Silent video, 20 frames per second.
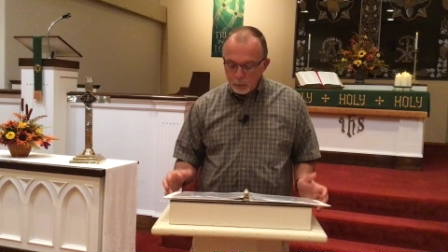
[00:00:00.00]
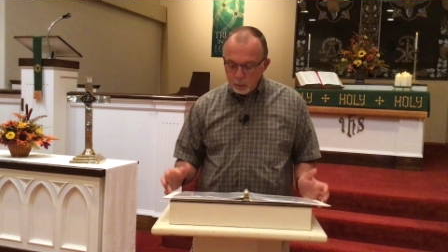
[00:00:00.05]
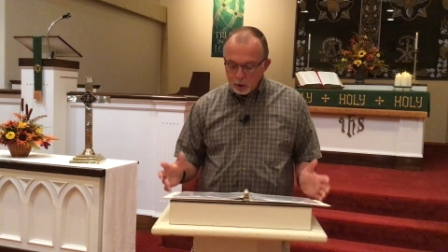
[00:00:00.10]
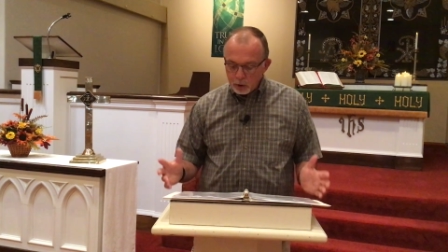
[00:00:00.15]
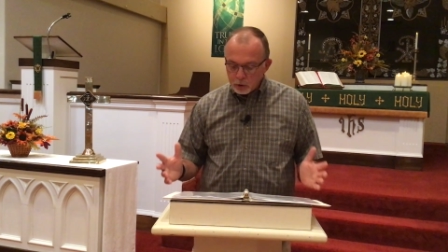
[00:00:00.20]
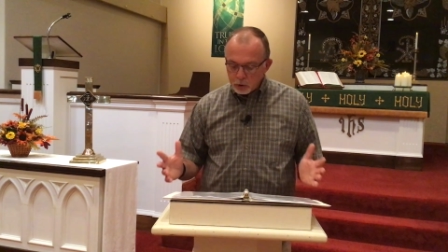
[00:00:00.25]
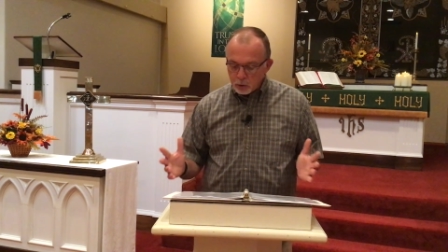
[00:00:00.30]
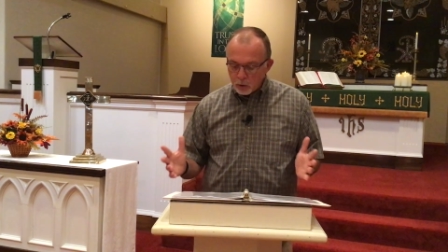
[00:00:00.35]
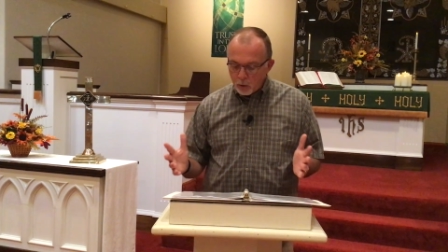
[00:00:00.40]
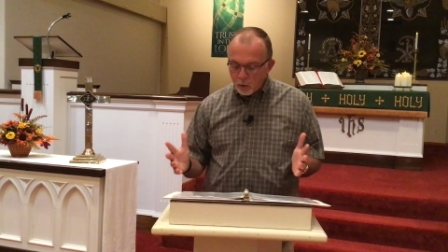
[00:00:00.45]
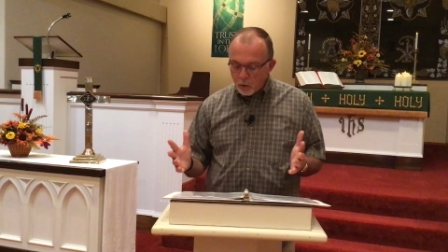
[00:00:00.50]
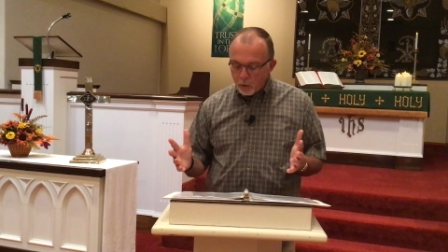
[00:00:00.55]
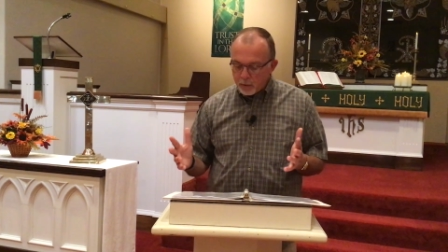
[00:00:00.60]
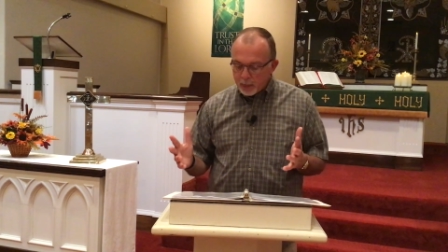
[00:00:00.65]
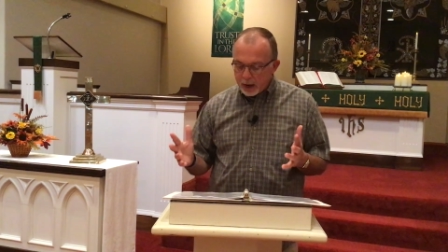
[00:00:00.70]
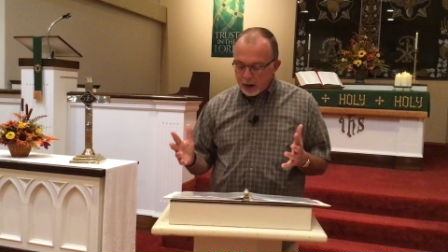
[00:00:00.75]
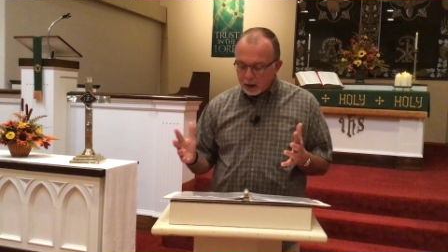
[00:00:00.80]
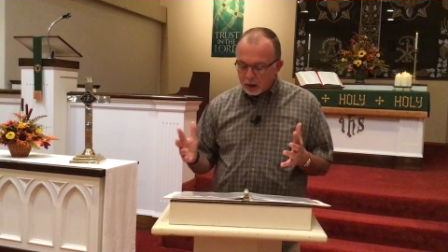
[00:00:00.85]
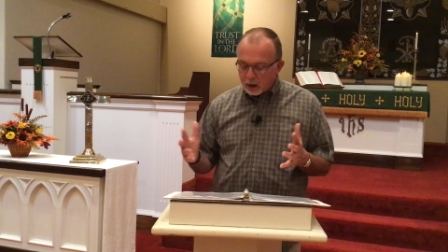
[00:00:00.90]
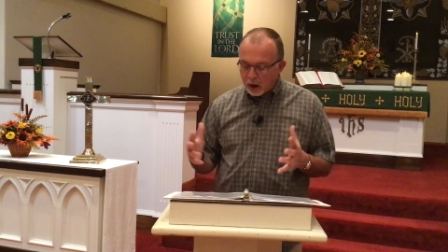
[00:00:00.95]
we are told
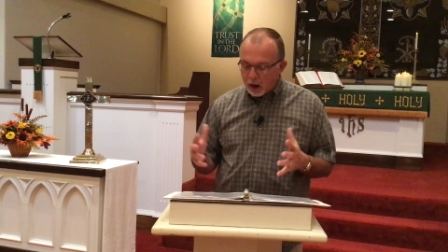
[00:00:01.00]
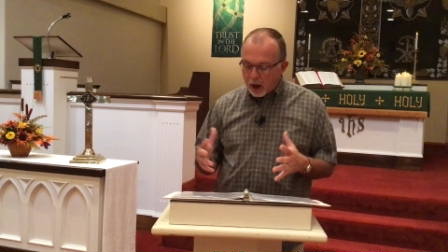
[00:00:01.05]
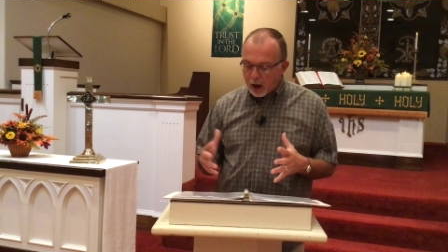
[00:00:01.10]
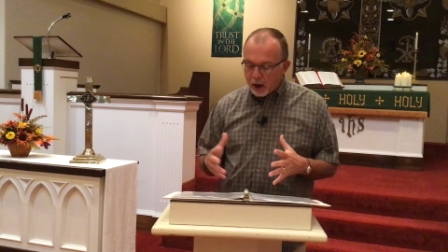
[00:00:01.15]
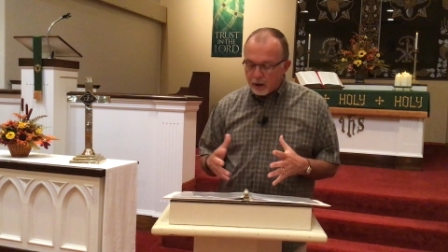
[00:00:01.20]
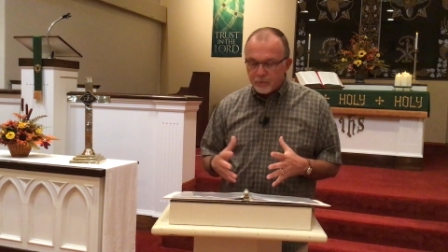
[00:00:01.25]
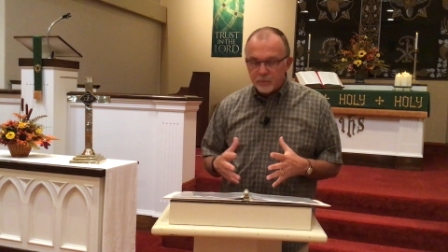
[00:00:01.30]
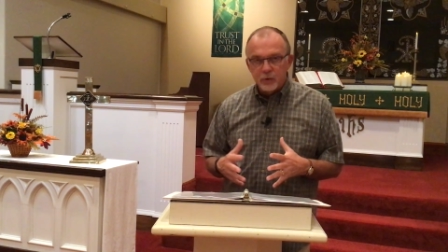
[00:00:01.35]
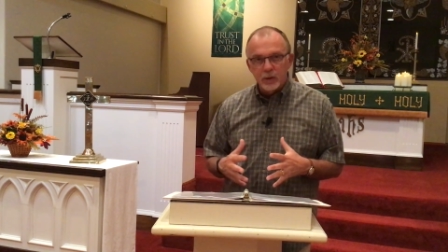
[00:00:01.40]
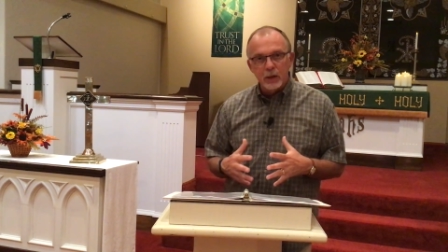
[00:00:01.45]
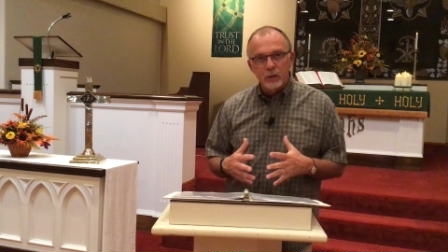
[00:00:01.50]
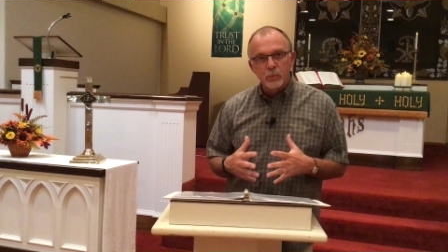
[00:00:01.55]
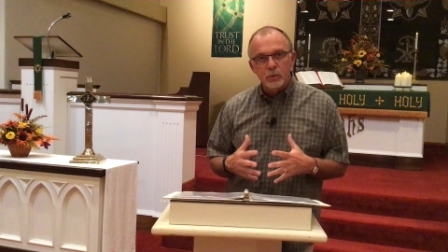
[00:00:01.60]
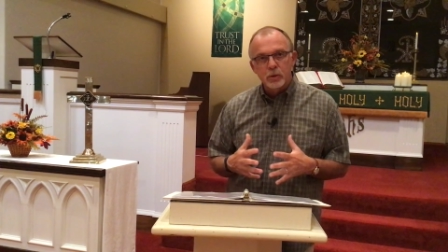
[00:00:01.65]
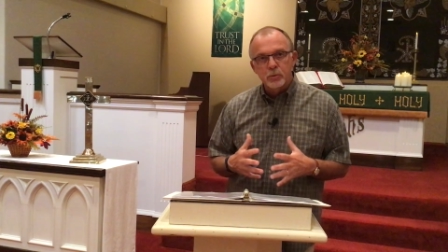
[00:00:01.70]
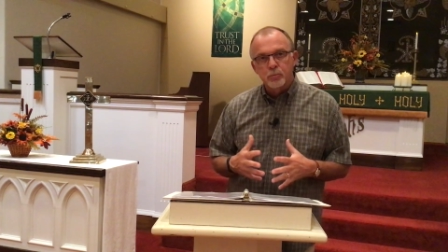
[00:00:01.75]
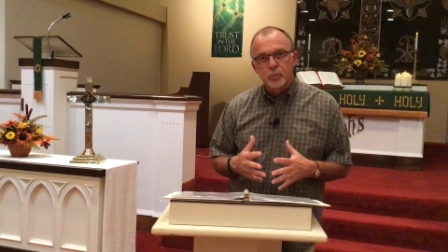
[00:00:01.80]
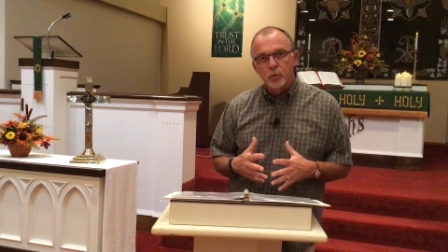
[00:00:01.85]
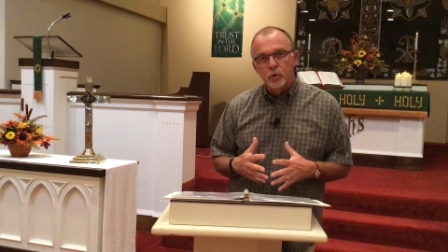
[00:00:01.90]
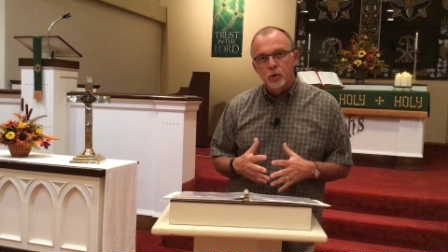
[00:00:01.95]
that a conflict
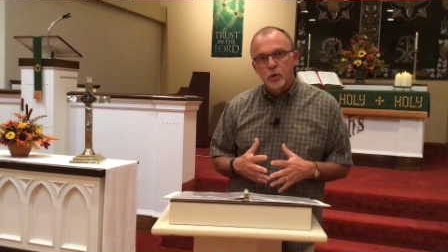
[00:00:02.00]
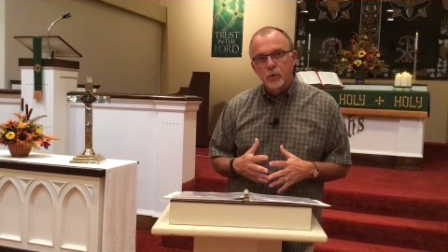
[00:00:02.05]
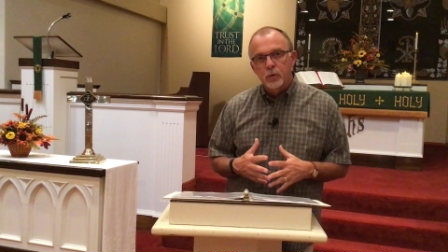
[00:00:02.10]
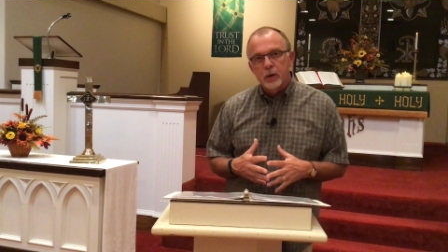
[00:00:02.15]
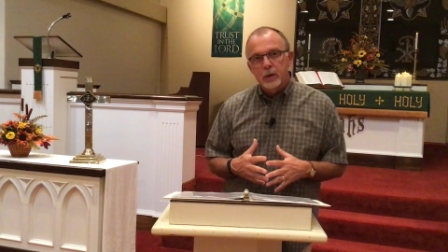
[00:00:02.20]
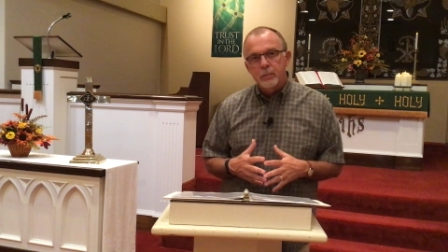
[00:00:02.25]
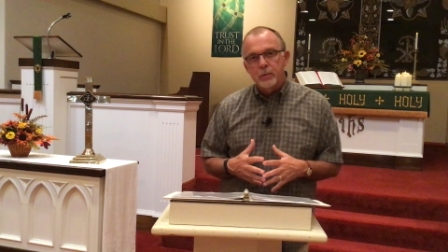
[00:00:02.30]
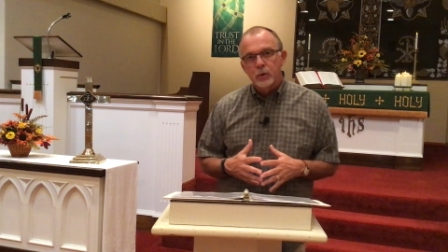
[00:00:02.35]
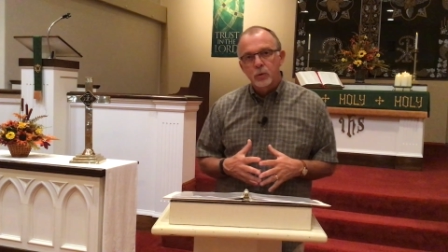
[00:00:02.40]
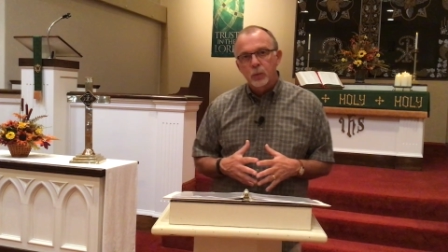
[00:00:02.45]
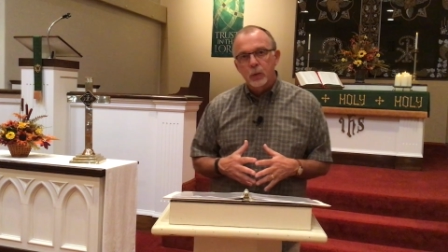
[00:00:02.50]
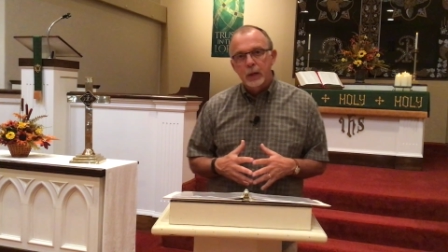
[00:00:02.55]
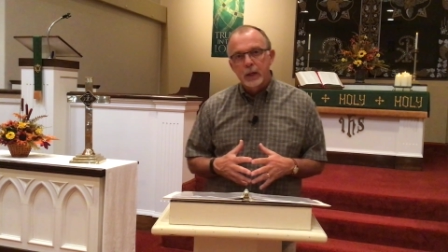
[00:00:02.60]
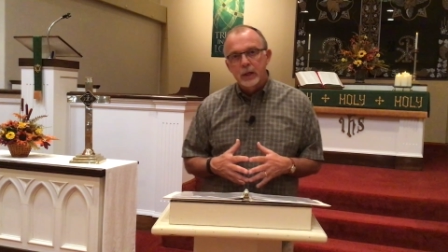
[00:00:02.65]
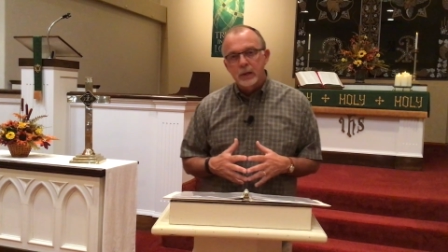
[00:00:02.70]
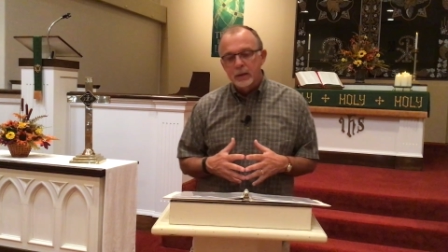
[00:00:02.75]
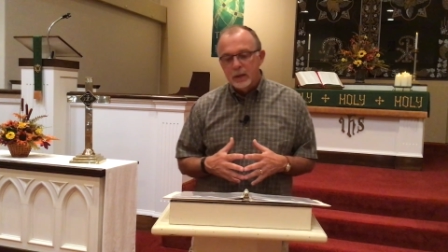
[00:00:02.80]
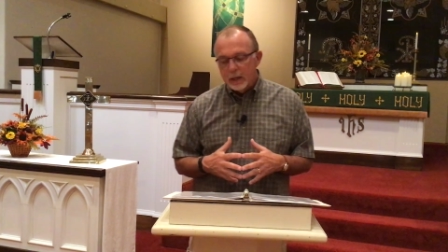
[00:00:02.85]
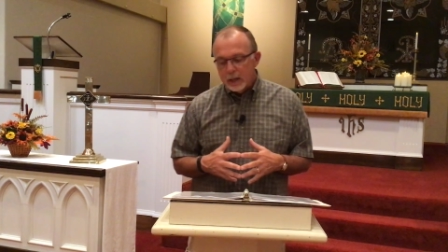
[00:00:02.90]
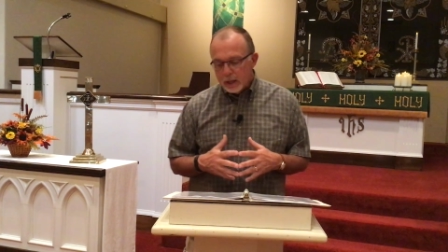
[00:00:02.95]
was brewing
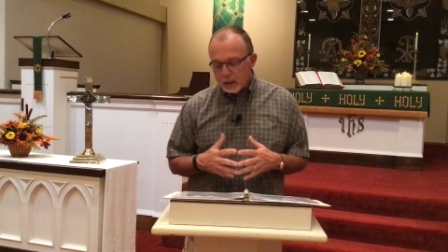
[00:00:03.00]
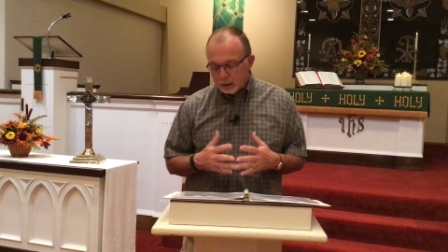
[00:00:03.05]
between